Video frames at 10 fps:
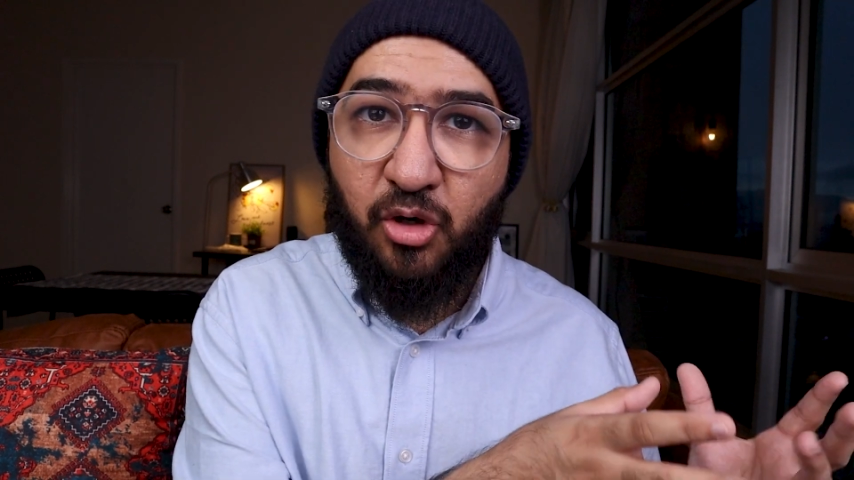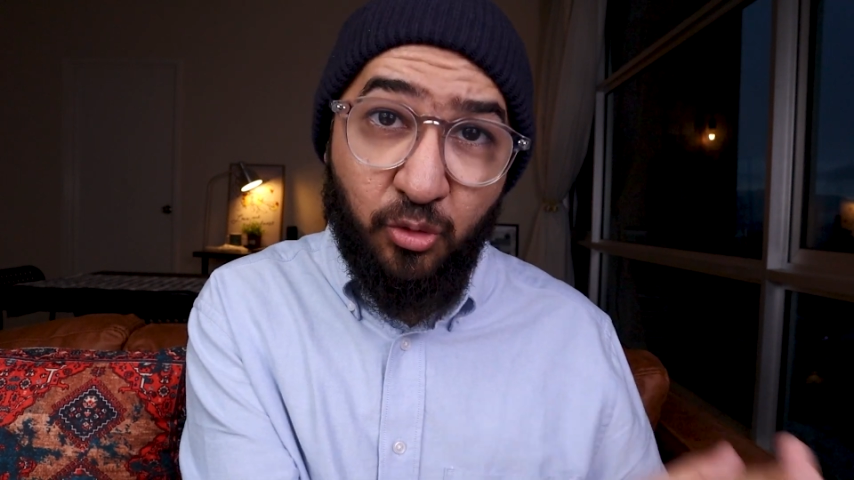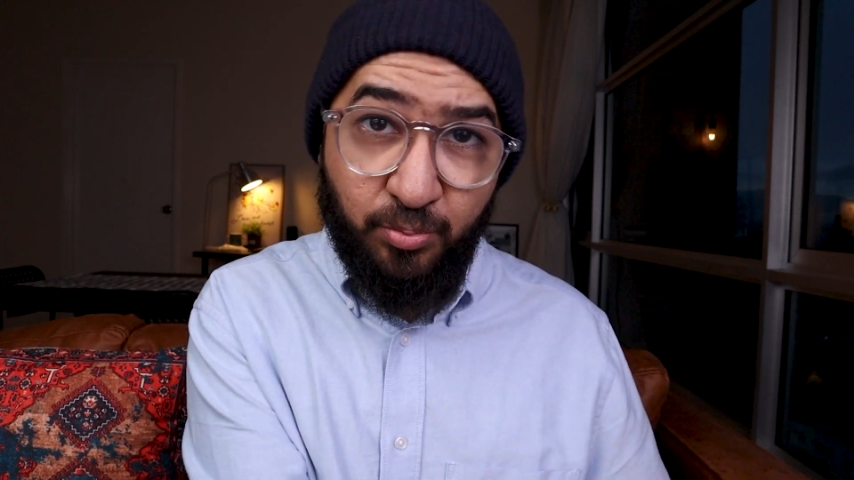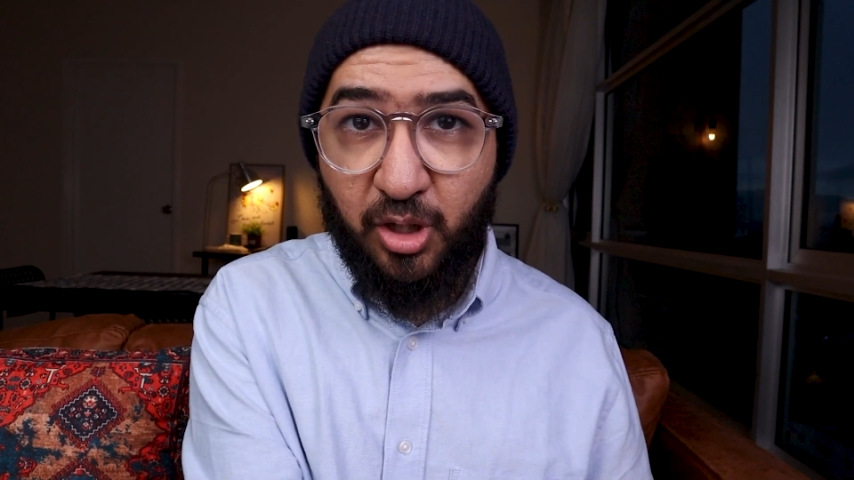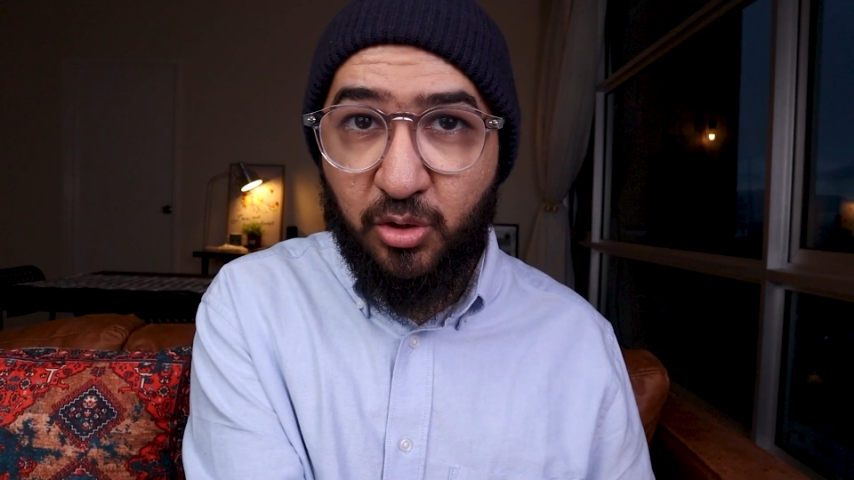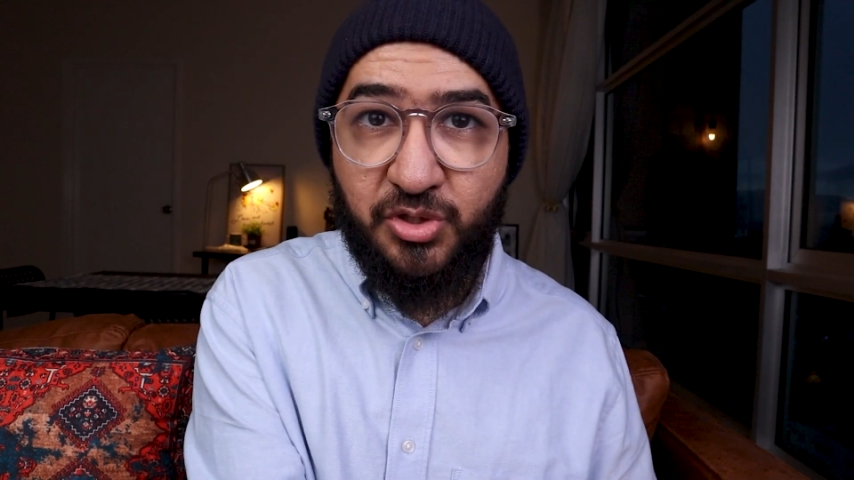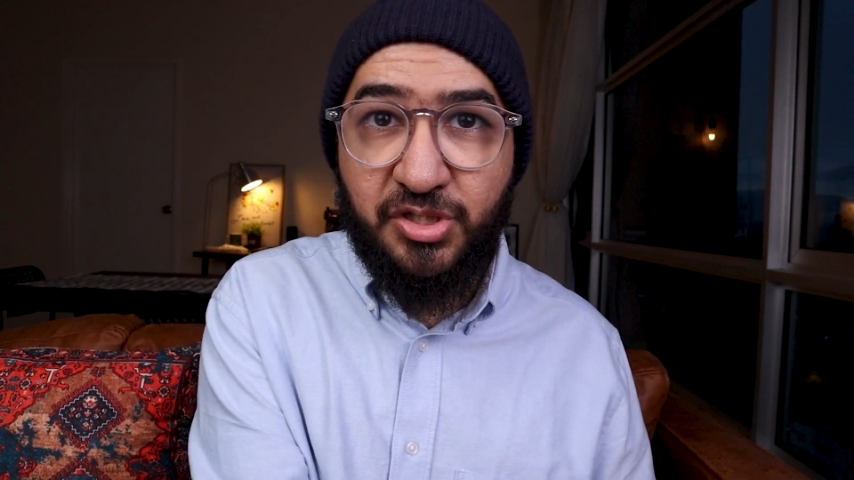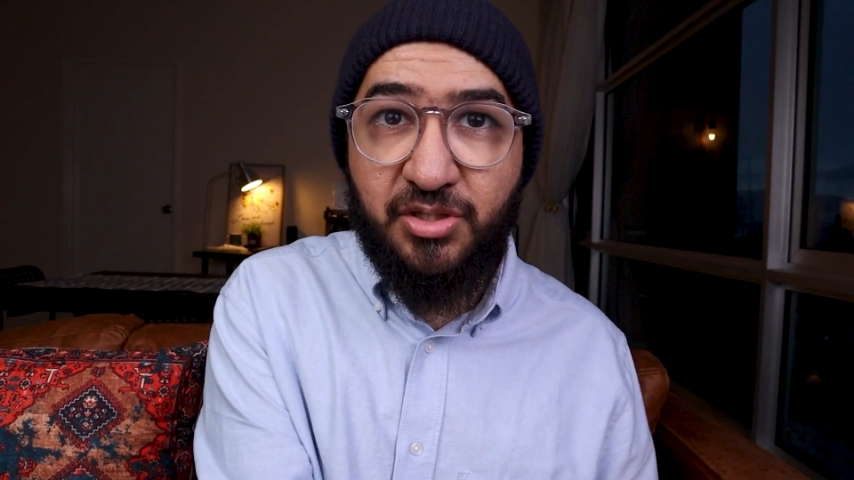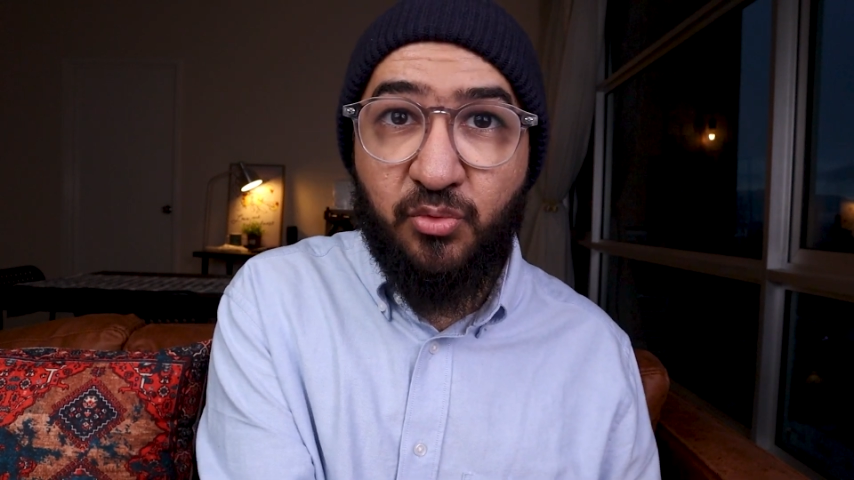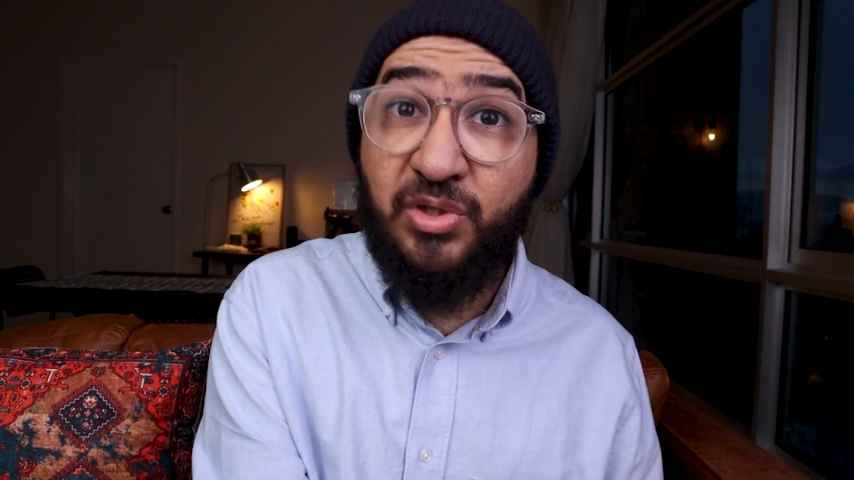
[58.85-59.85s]

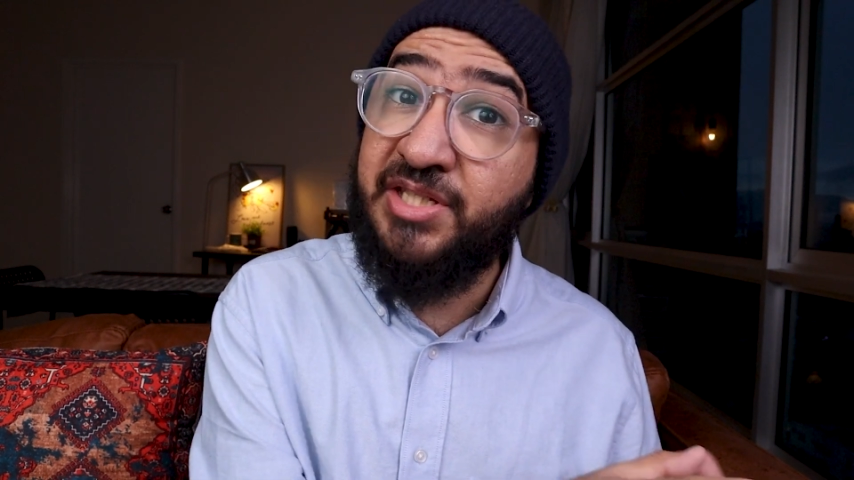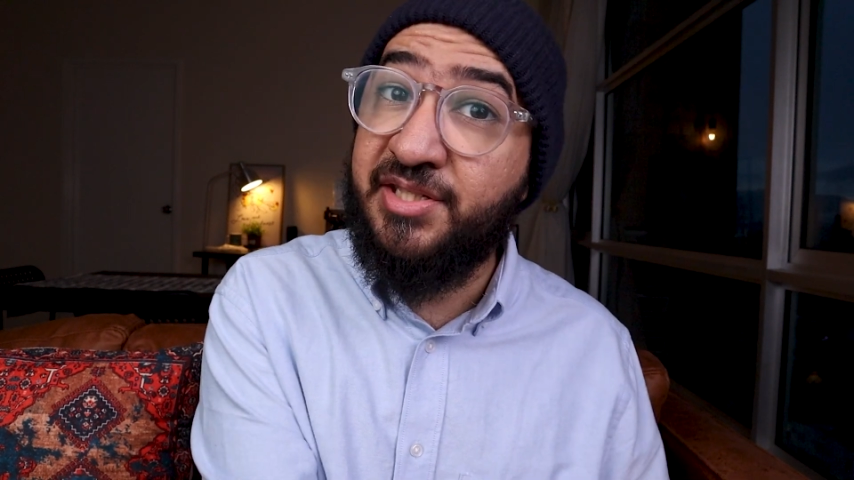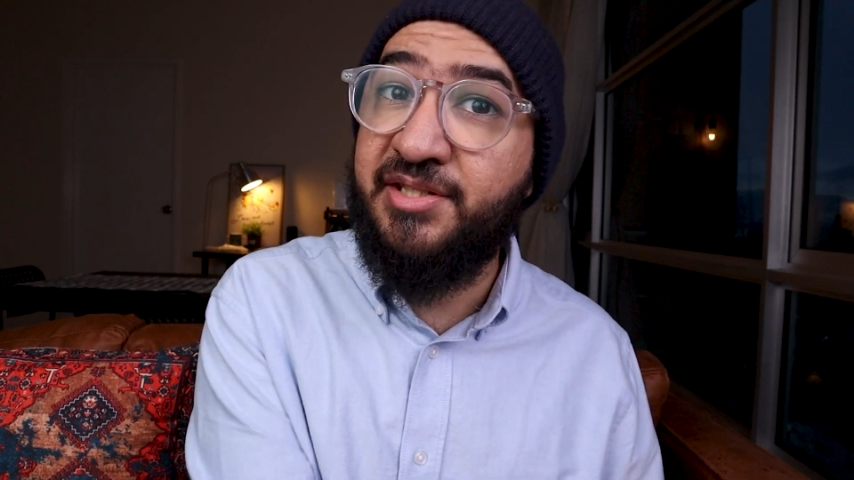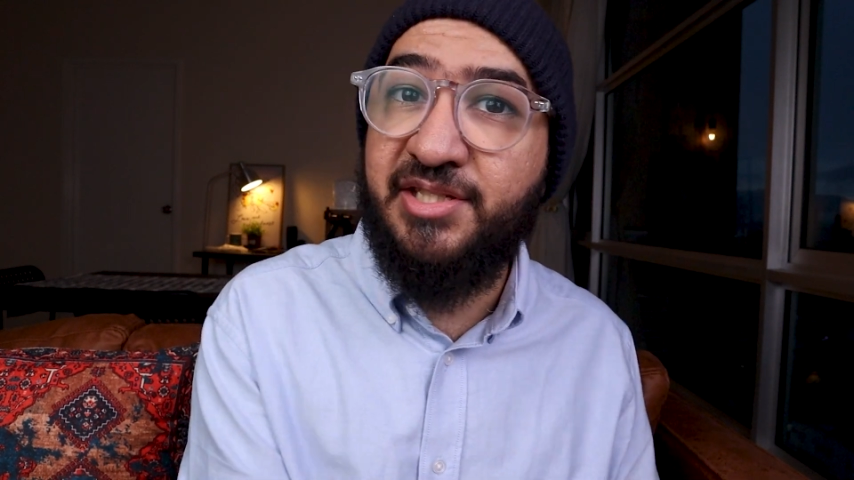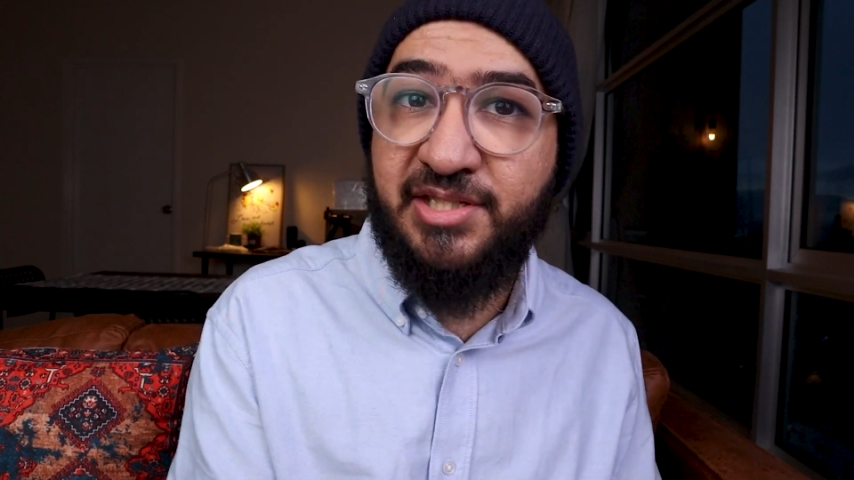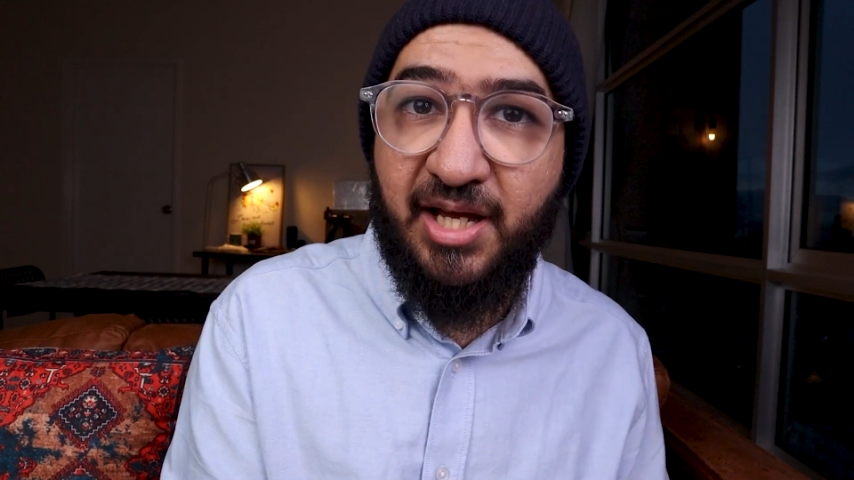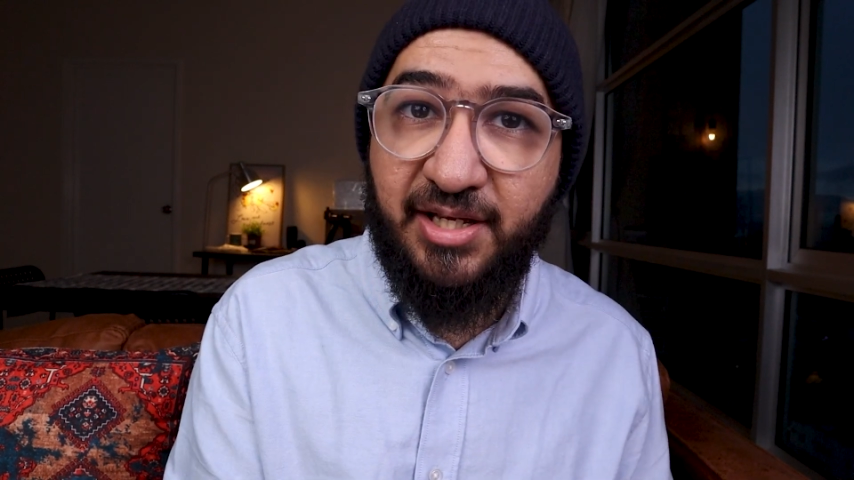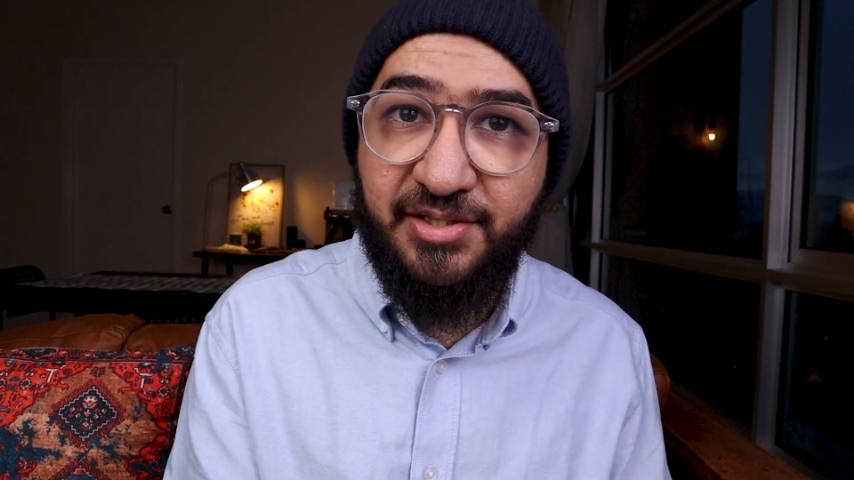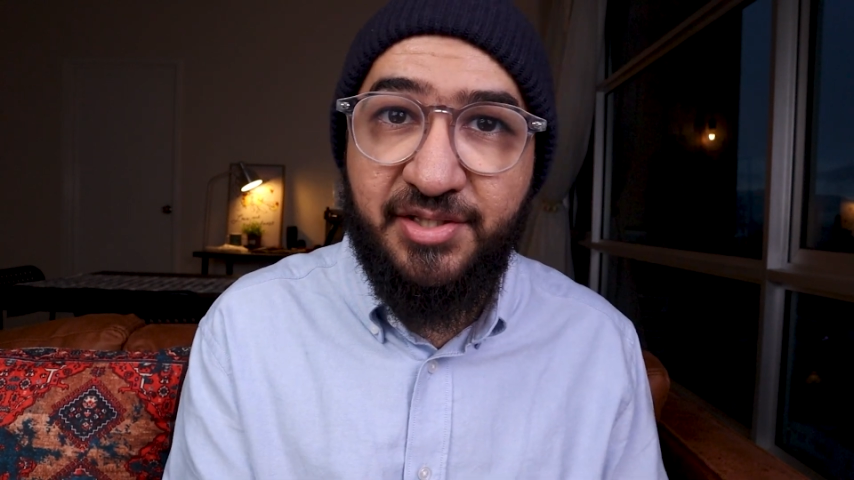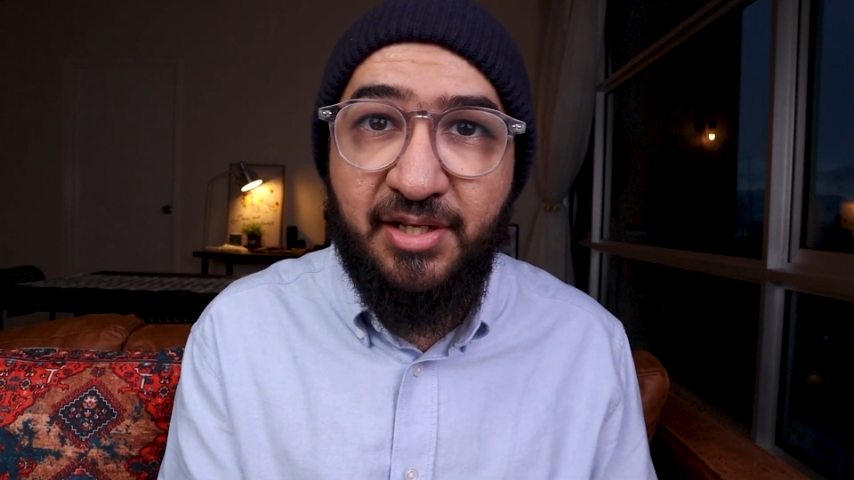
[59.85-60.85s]
Hublot's recent
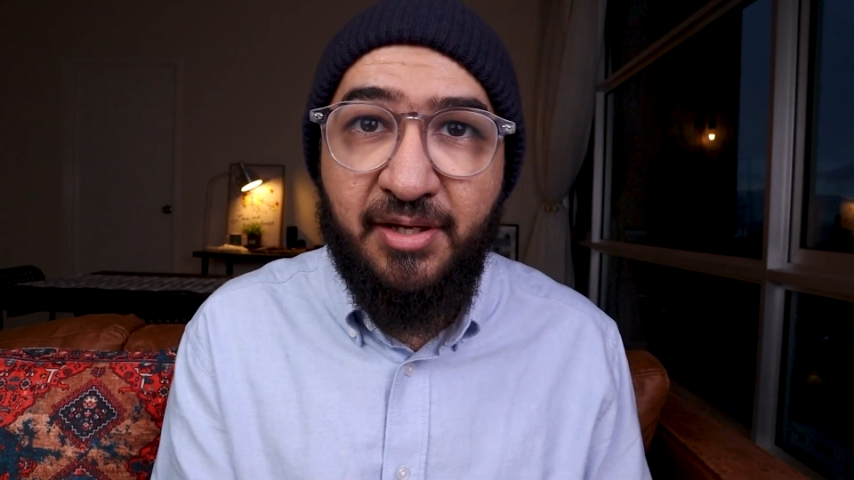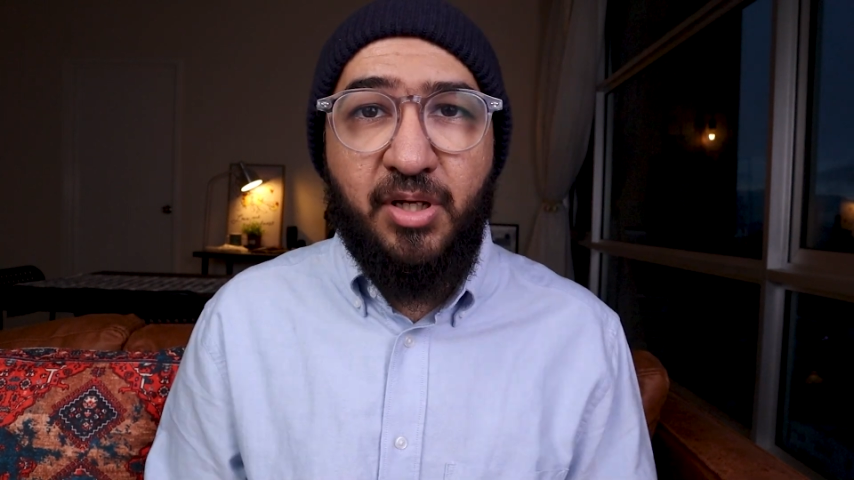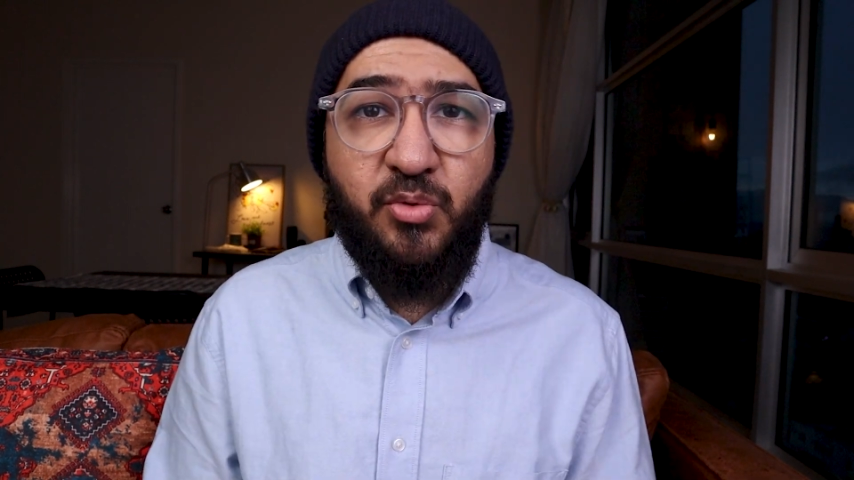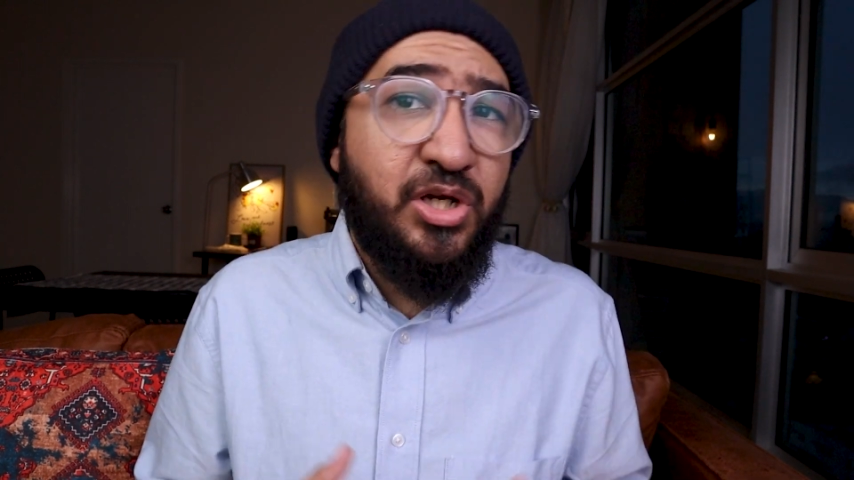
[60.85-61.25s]
designs. But